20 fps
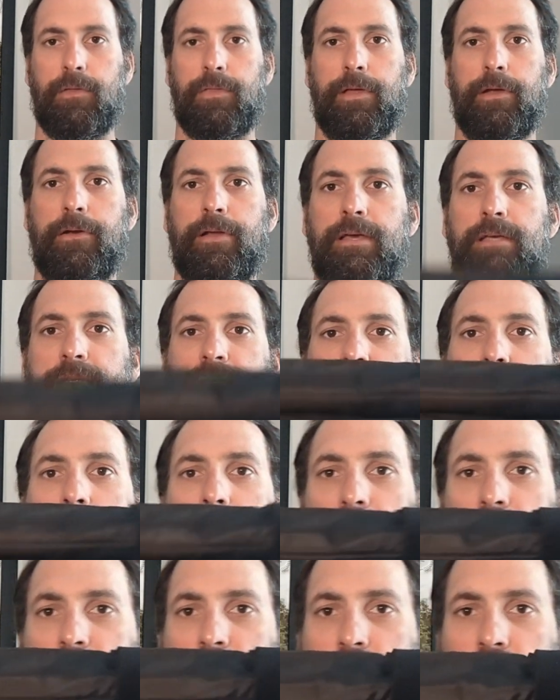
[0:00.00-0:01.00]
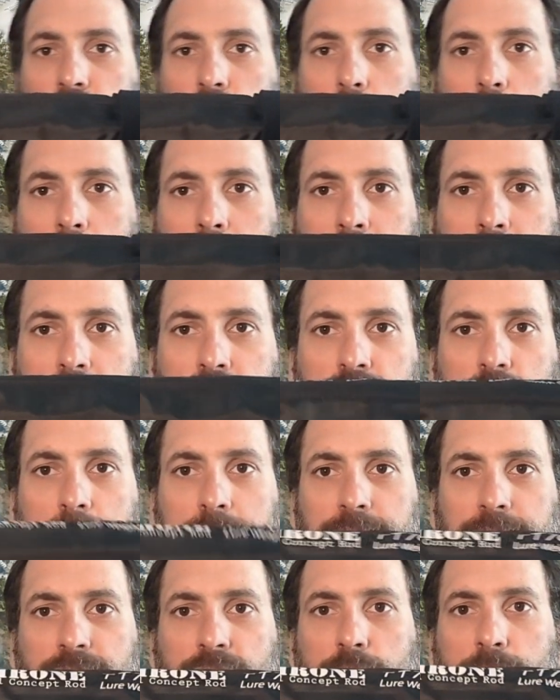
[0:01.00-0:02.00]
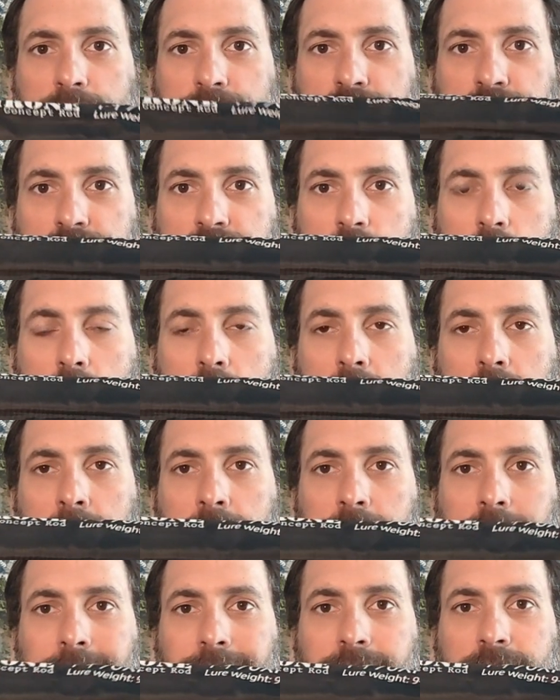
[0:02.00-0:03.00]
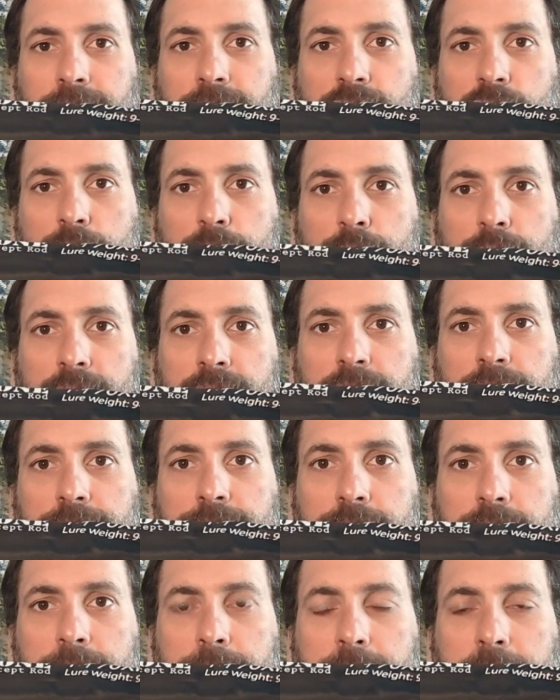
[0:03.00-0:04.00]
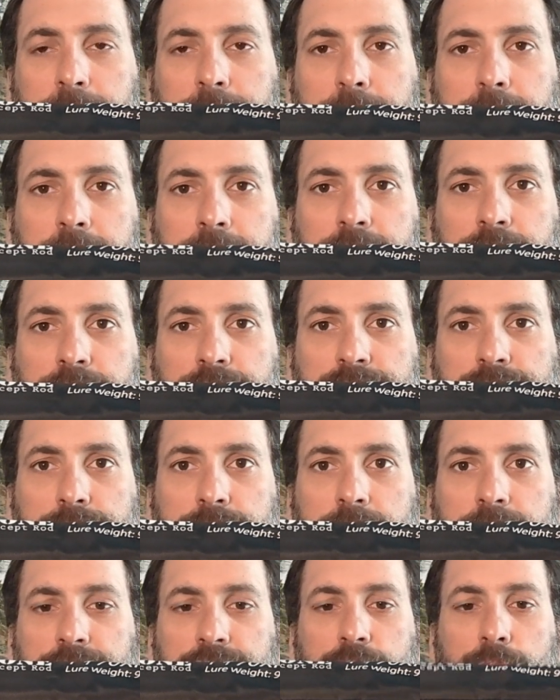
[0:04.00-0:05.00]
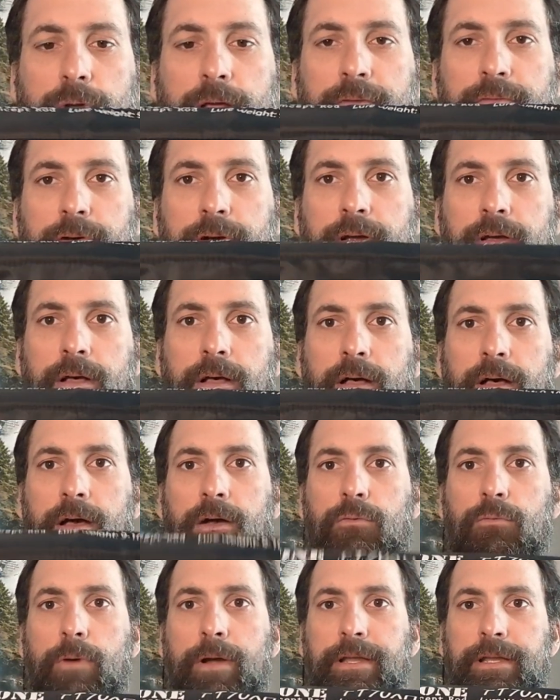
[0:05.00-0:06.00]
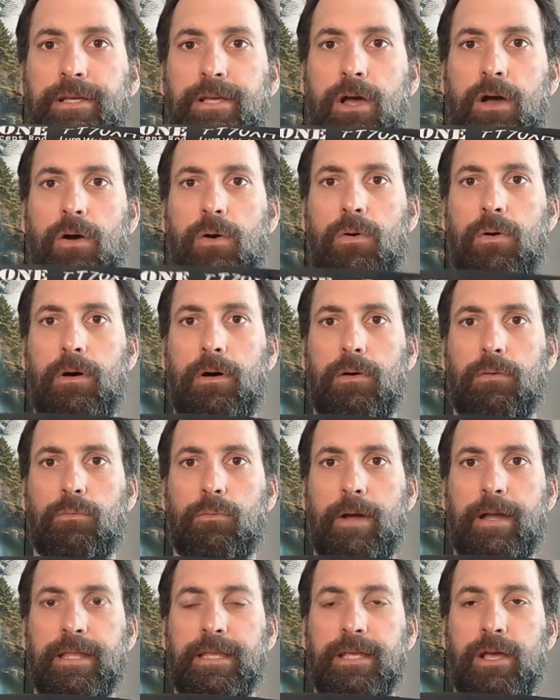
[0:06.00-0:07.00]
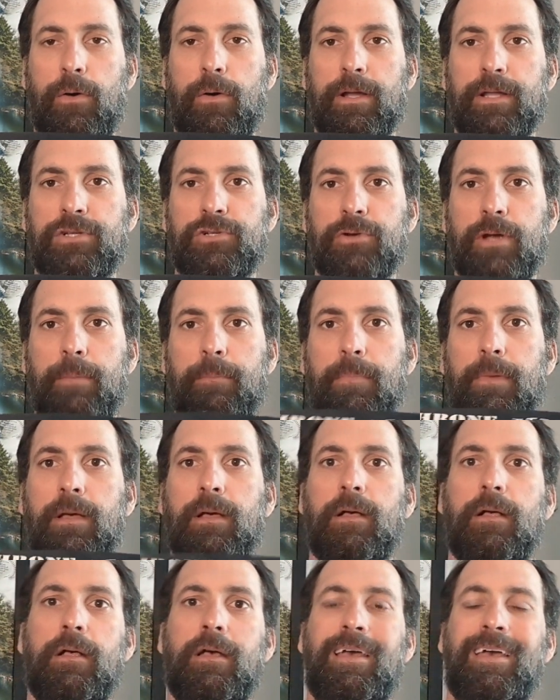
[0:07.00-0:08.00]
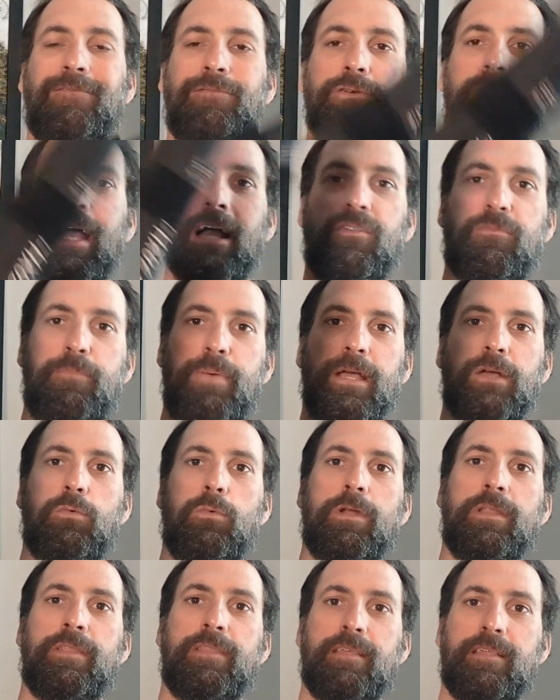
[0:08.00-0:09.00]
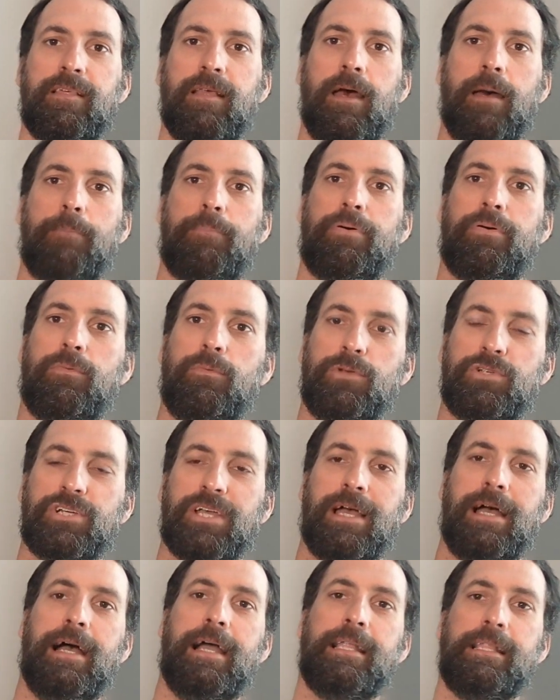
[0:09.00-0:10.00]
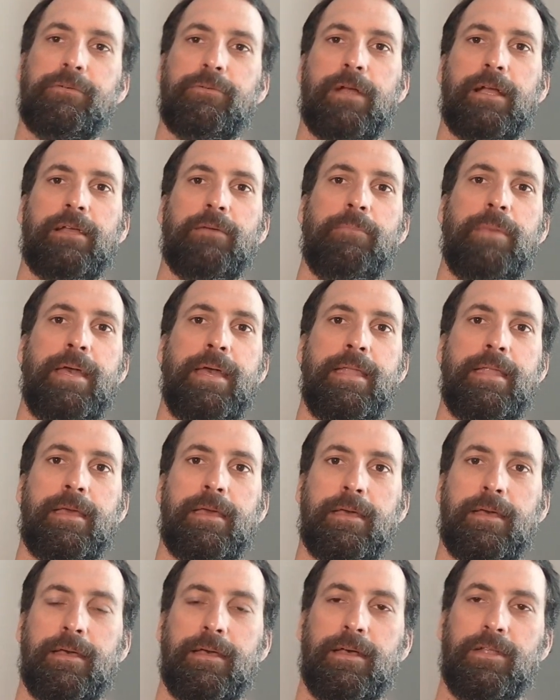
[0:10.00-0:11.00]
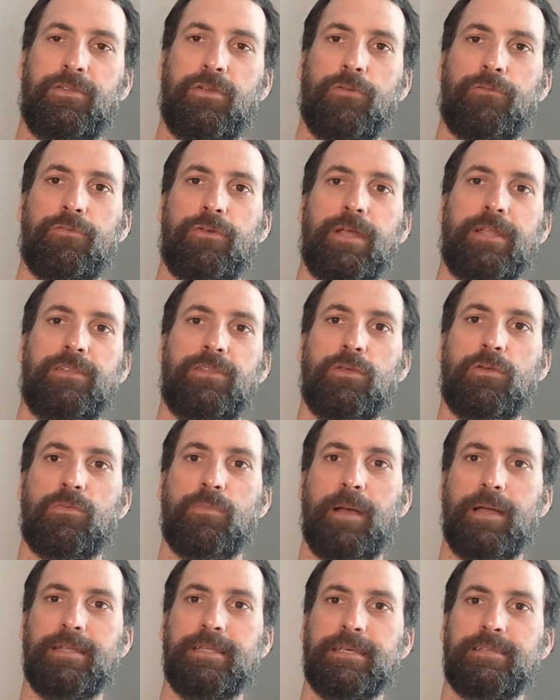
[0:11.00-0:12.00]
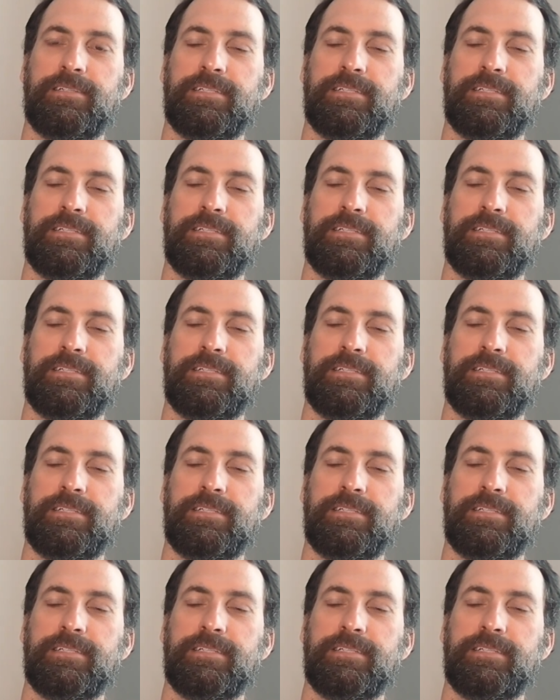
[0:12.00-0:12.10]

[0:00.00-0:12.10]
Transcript: There it is, about 20, 22 inches long, super easy to fit in a backpack or your suitcase or whatever, ready to go on a trip. If you guys pick one of these up, which I highly recommend, don't forget to use my